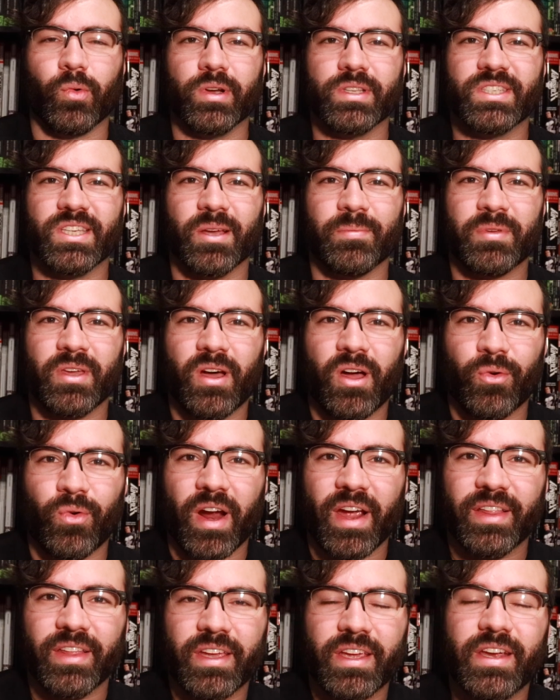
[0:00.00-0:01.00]
What's up, y'all?
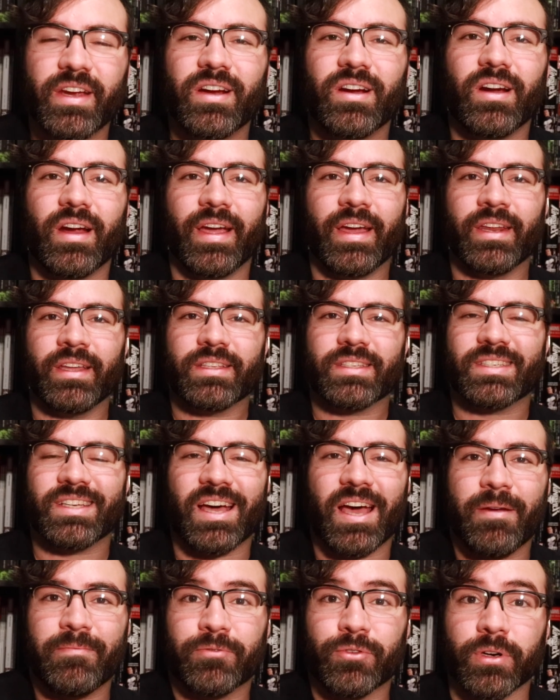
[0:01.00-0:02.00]
Riley here, and it's
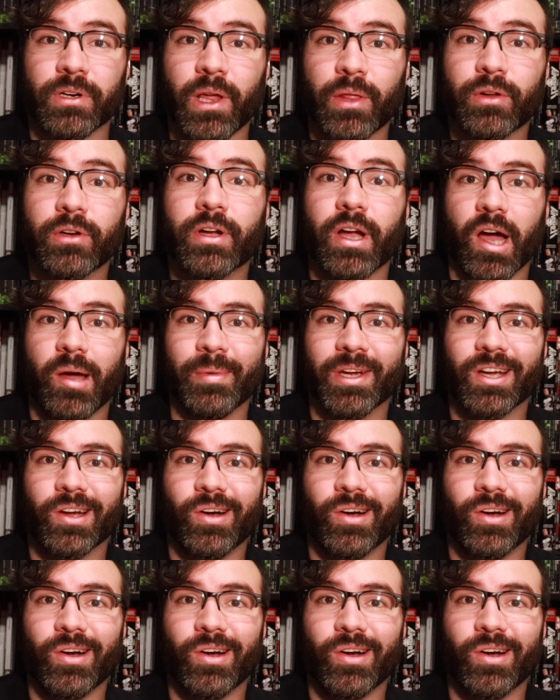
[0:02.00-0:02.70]
time for another comic